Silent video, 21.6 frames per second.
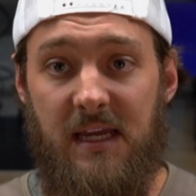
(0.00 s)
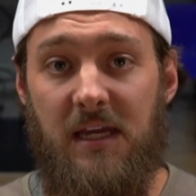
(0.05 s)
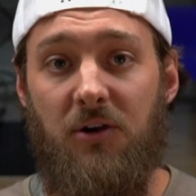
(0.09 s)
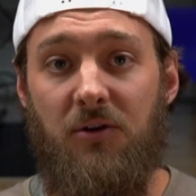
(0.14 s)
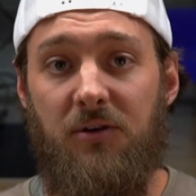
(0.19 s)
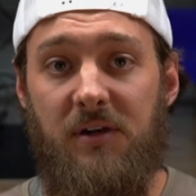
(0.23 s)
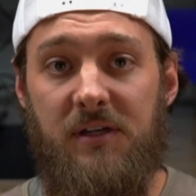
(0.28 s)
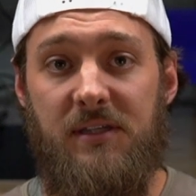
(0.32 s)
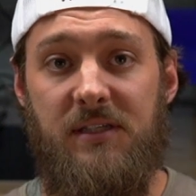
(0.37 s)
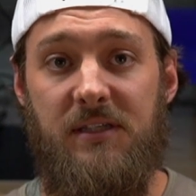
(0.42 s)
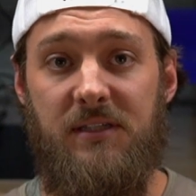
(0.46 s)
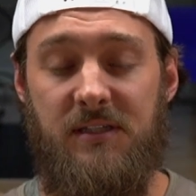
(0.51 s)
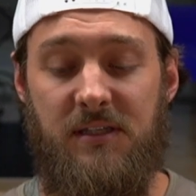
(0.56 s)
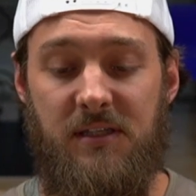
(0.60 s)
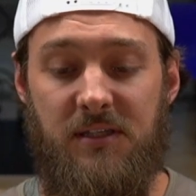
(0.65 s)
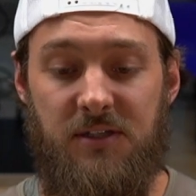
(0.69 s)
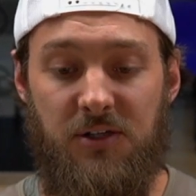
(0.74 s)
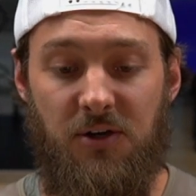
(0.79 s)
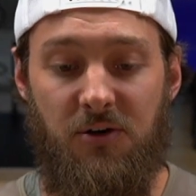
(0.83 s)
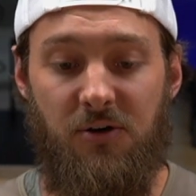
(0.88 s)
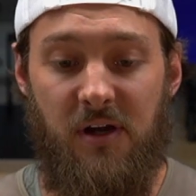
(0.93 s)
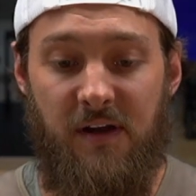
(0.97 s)
increases the
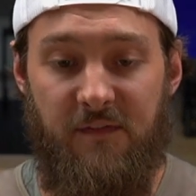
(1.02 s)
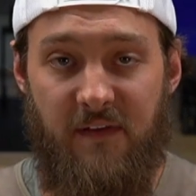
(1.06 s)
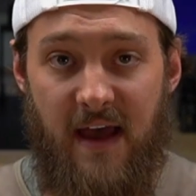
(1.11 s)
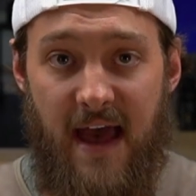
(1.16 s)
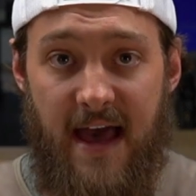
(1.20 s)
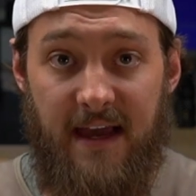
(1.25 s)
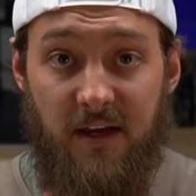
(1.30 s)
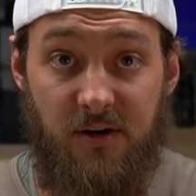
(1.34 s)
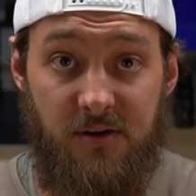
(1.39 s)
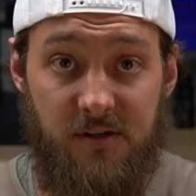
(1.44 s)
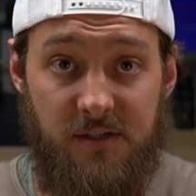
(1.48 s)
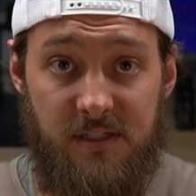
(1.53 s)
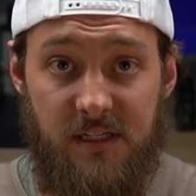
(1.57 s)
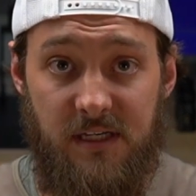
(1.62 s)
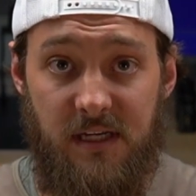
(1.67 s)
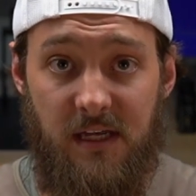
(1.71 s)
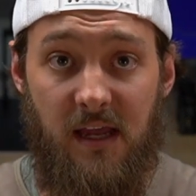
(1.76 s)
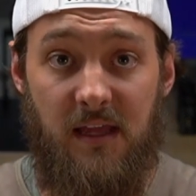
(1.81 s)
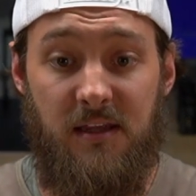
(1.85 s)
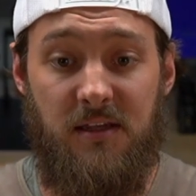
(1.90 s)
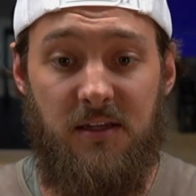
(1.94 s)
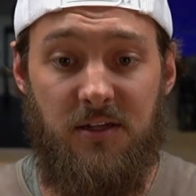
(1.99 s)
degree of
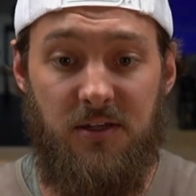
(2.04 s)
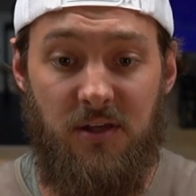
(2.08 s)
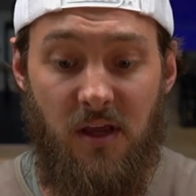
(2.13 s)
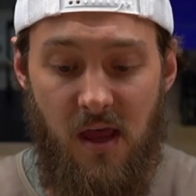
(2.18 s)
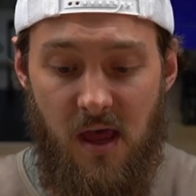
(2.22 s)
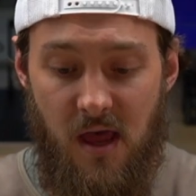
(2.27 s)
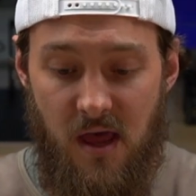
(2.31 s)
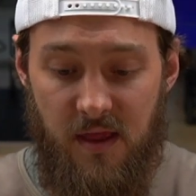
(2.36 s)
accuracy and